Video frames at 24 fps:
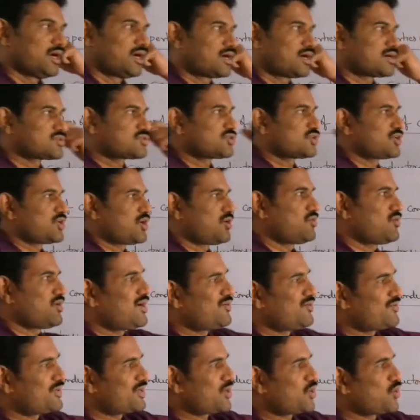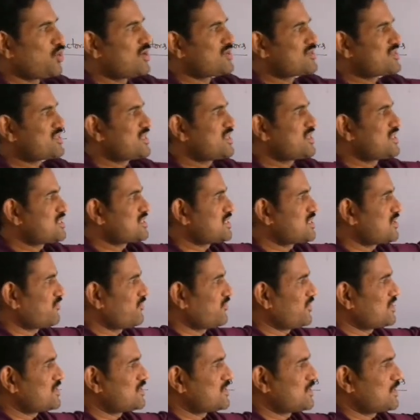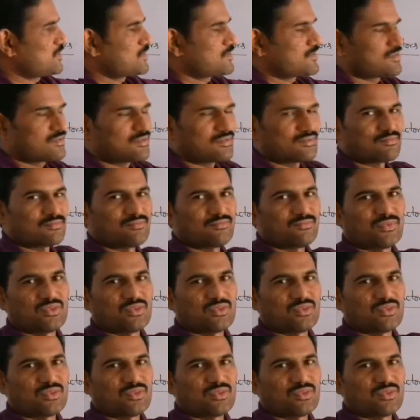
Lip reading: And so now our Gaussian surface is,